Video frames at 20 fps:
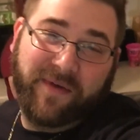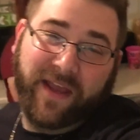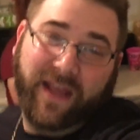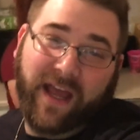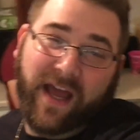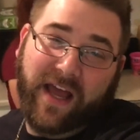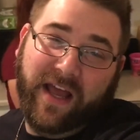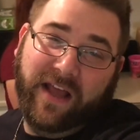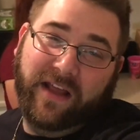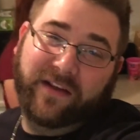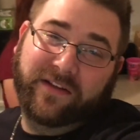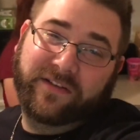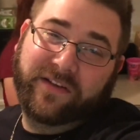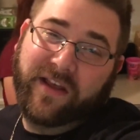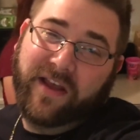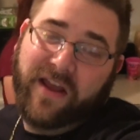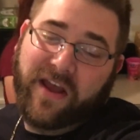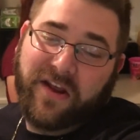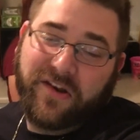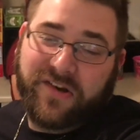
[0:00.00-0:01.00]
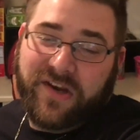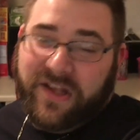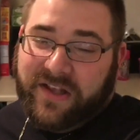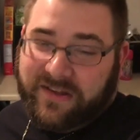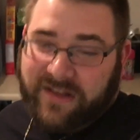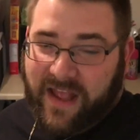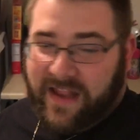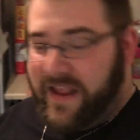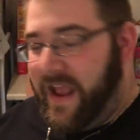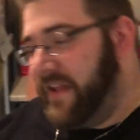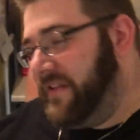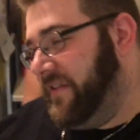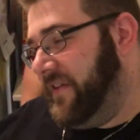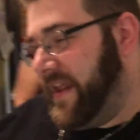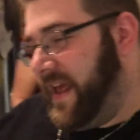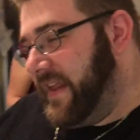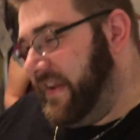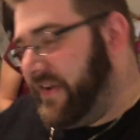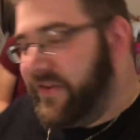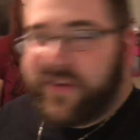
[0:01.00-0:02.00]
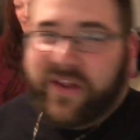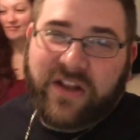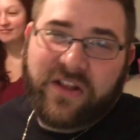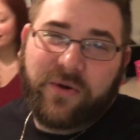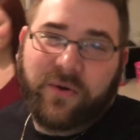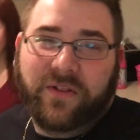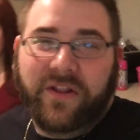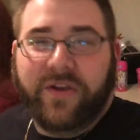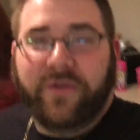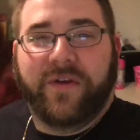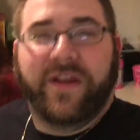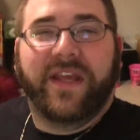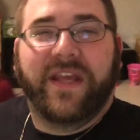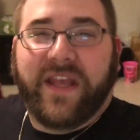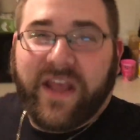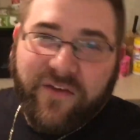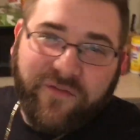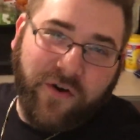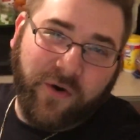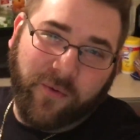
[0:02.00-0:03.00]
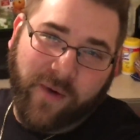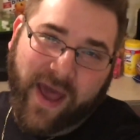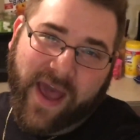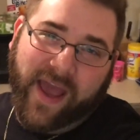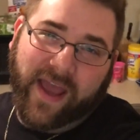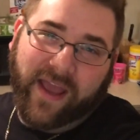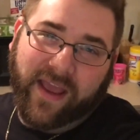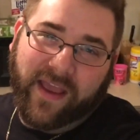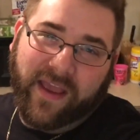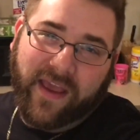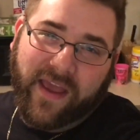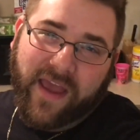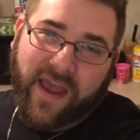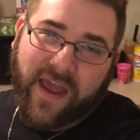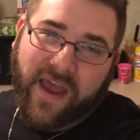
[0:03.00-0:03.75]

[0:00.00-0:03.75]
Because she said yesterday that she's going to do a little giveaway